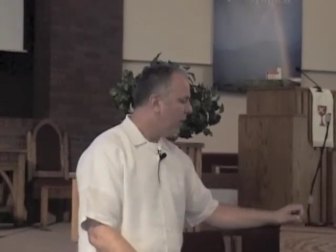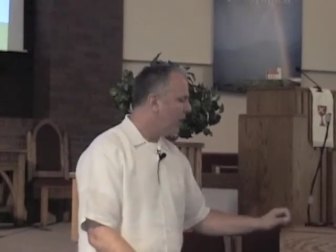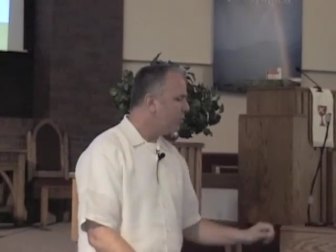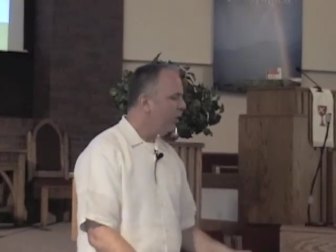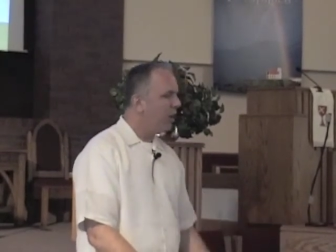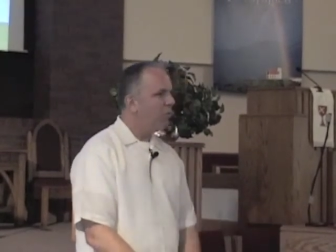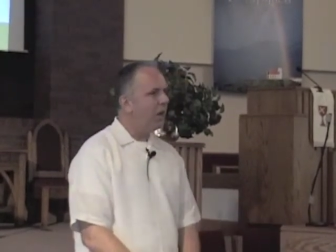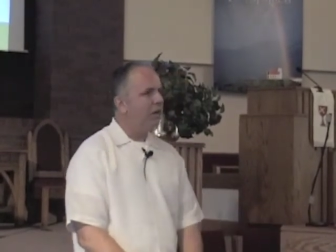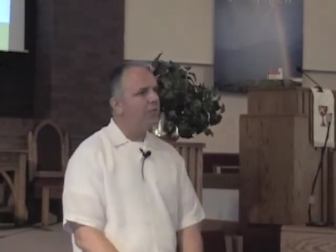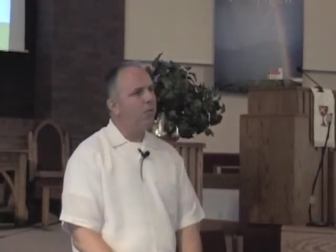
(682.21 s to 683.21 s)
As we get
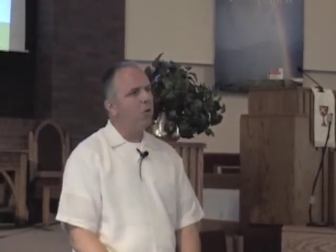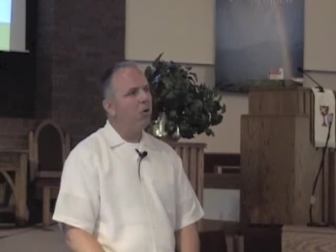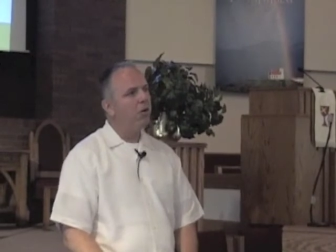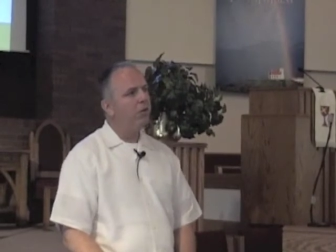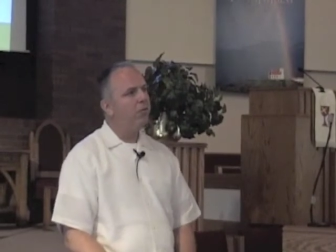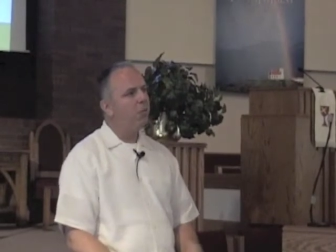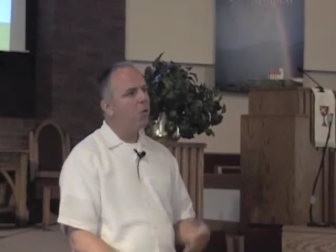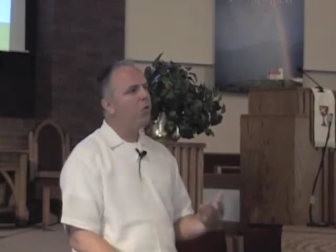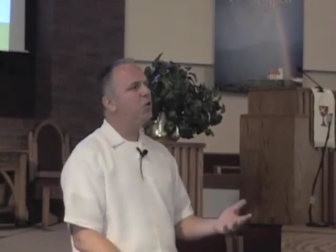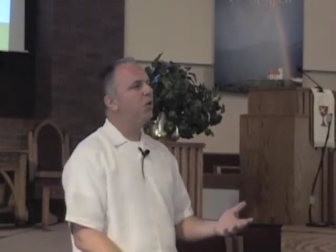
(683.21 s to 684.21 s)
ready for the
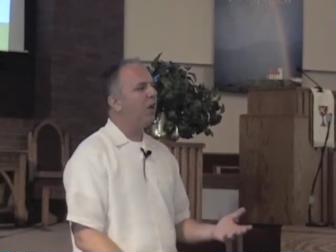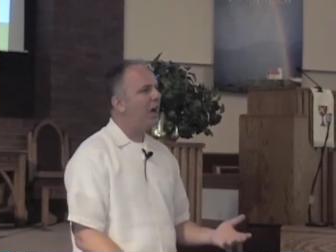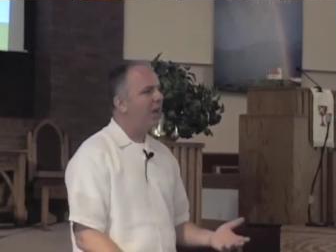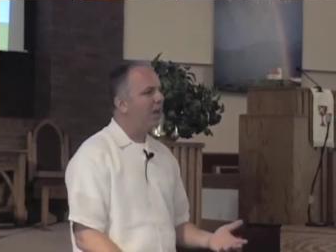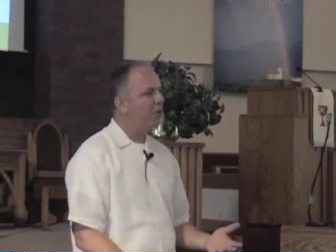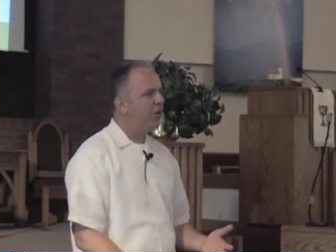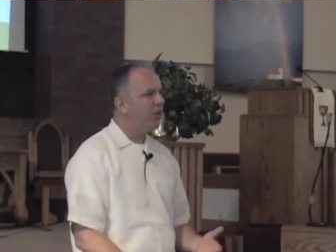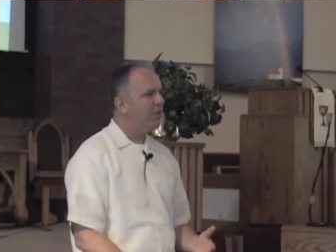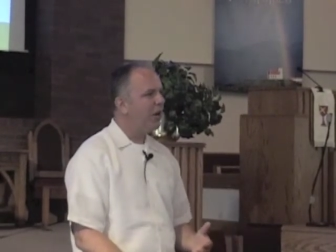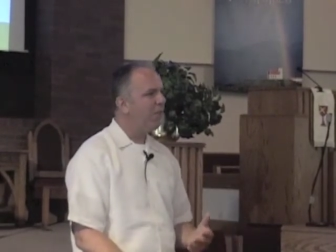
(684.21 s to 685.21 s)
4th of July and we
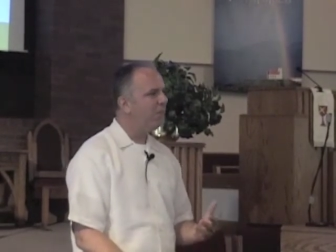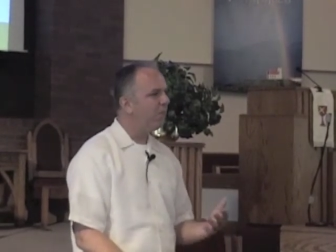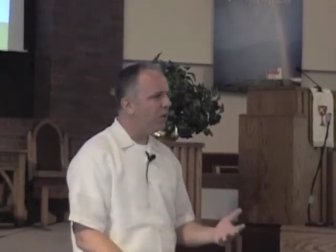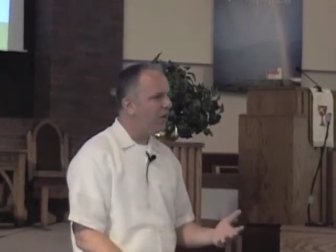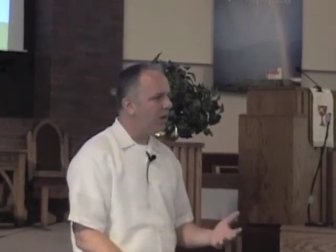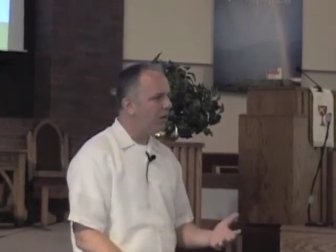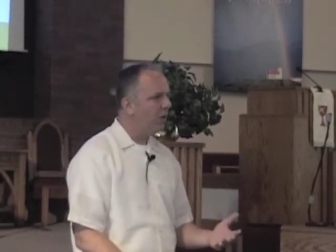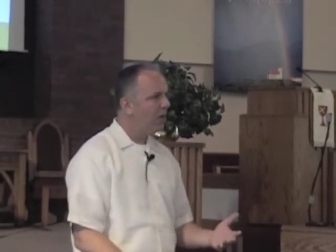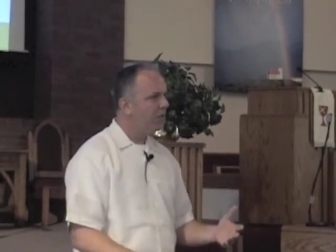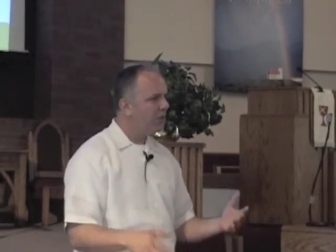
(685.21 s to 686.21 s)
think about freedom,